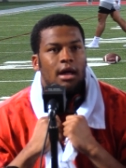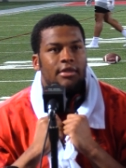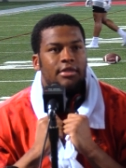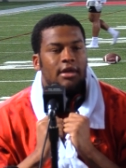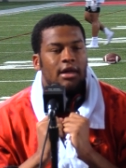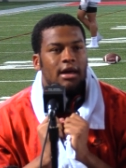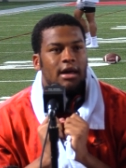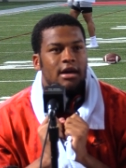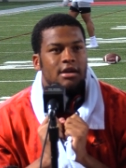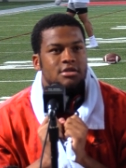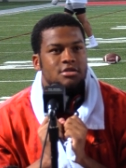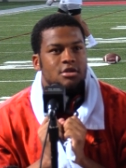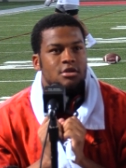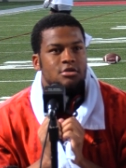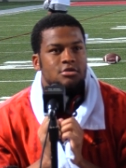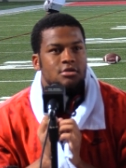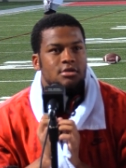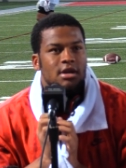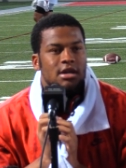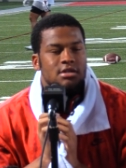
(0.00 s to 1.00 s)
think I got a
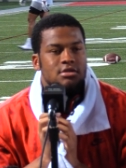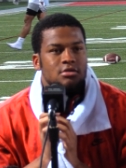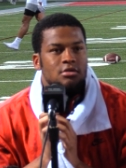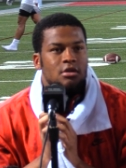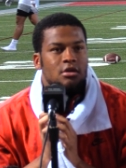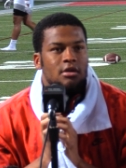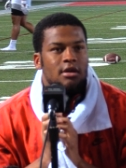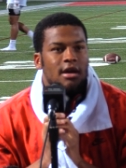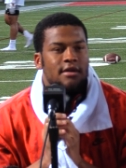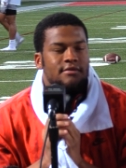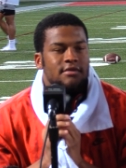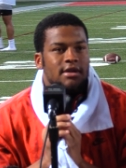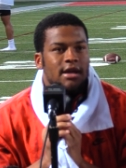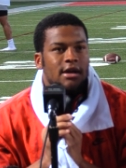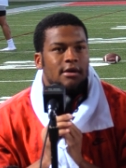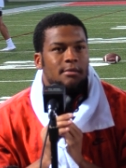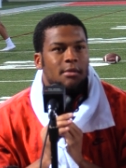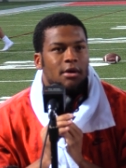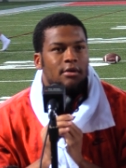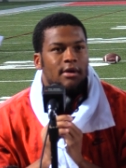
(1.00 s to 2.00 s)
surgery not too long after
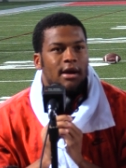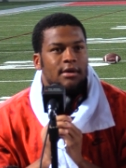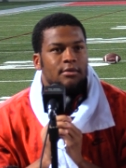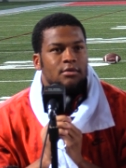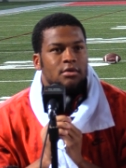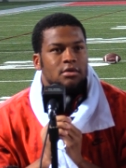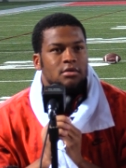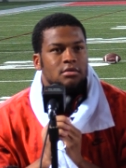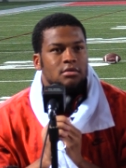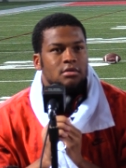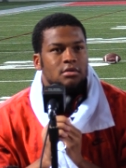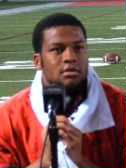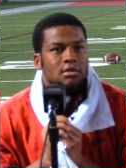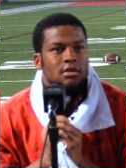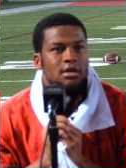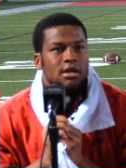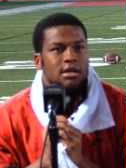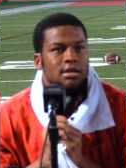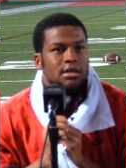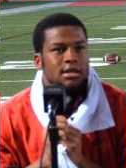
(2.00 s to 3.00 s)
that on my right one,
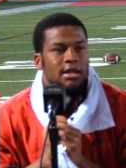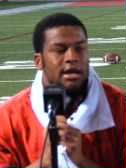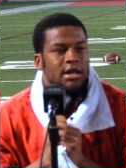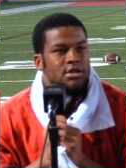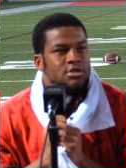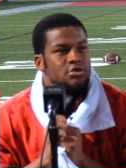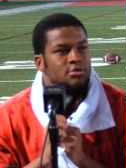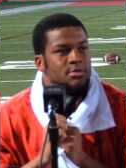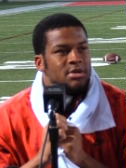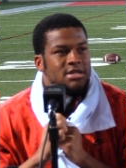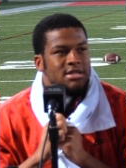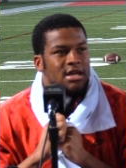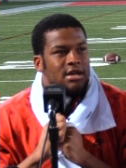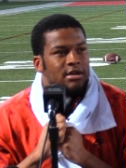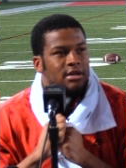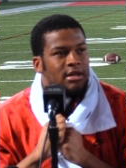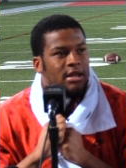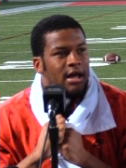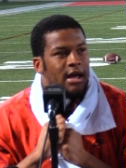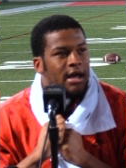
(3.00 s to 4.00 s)
and then like 2 months
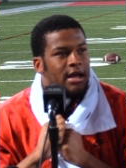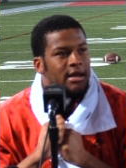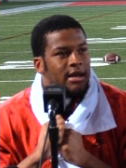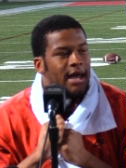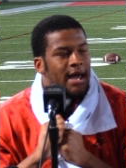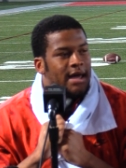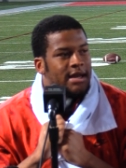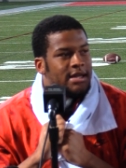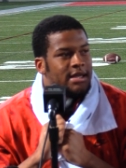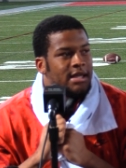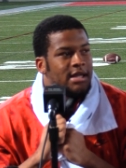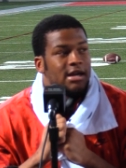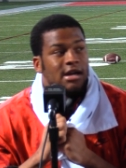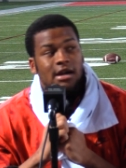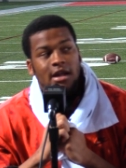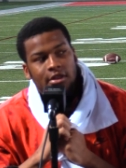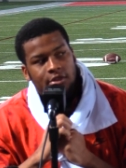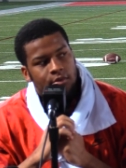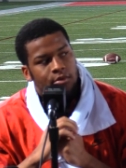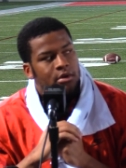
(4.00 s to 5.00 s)
down the line, I had to get
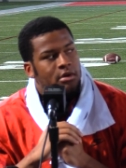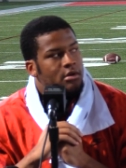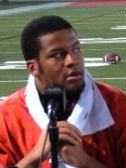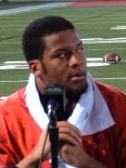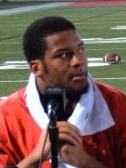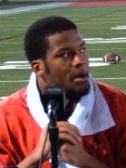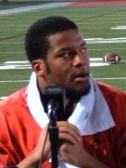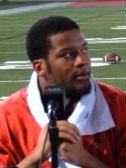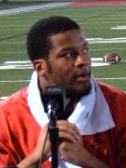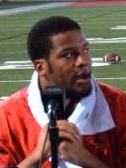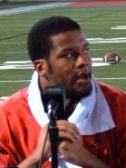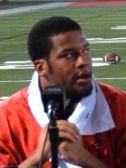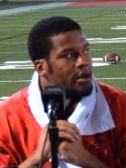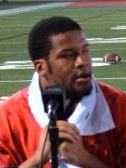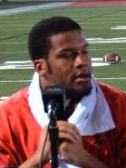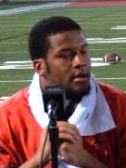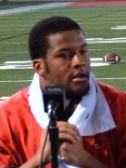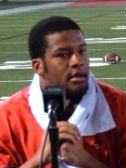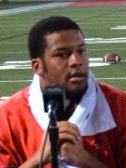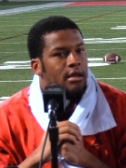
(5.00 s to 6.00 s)
another one on my right,
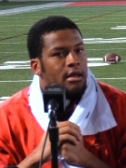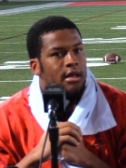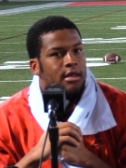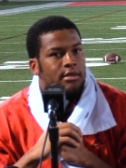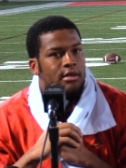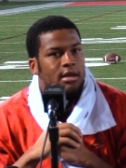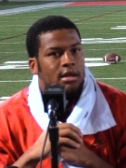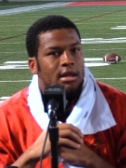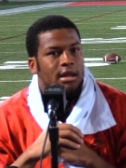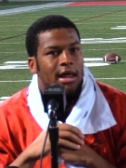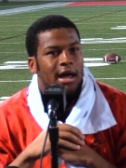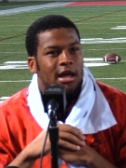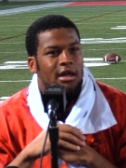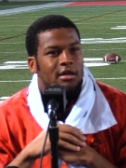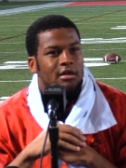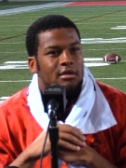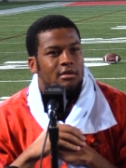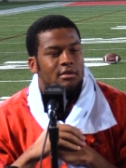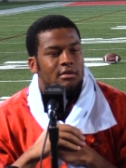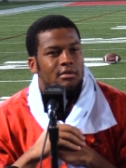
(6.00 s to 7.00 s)
and then
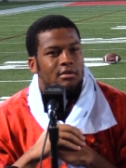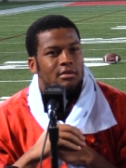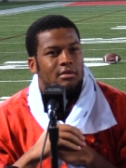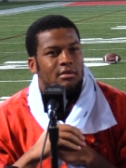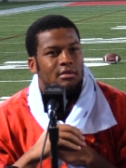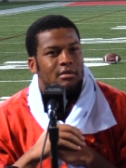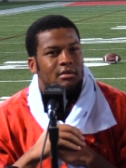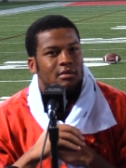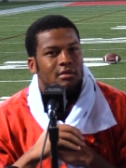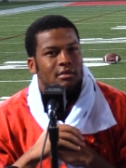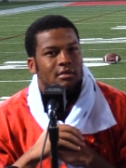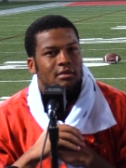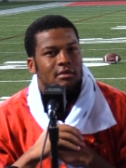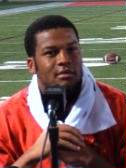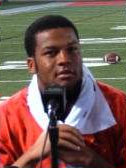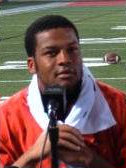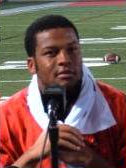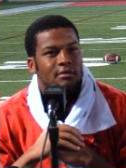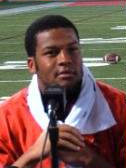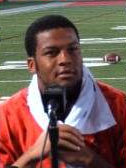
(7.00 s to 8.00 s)
like
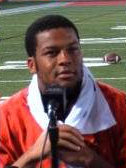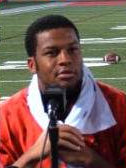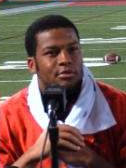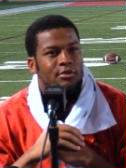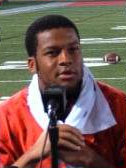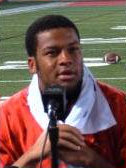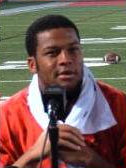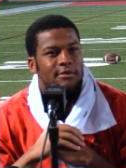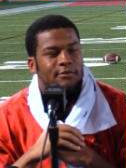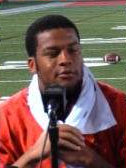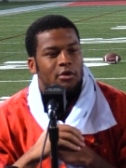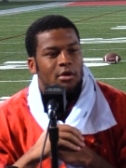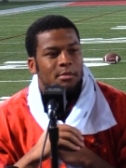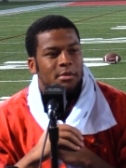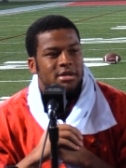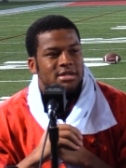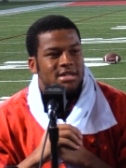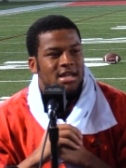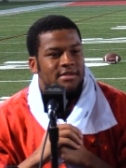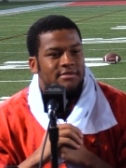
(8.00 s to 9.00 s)
3-4
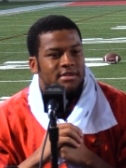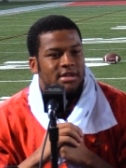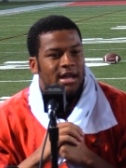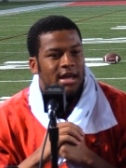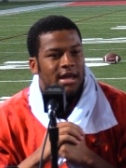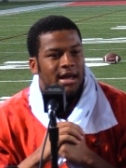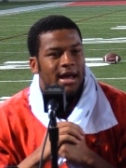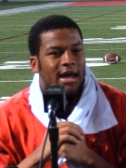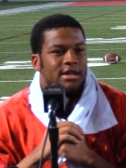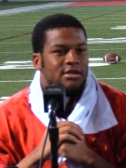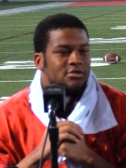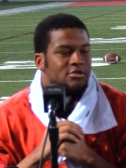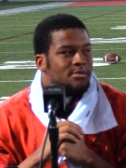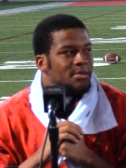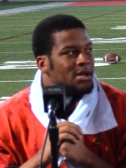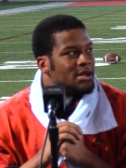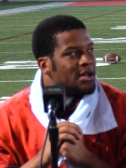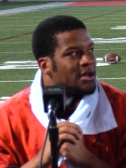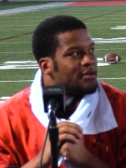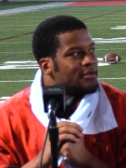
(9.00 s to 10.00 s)
months after that, I had to do
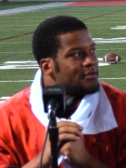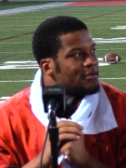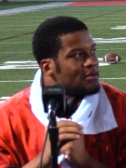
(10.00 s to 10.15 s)
my left.